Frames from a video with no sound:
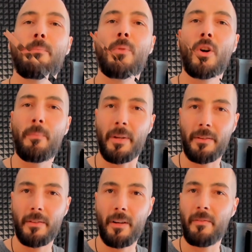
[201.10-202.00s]
the
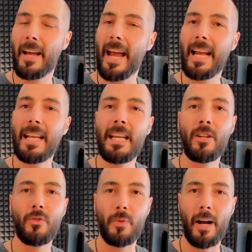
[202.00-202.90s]
purpose of any
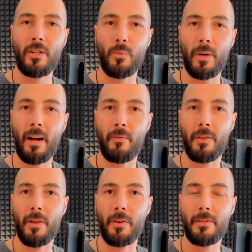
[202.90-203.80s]
interaction we have
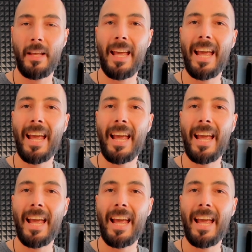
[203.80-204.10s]
with others,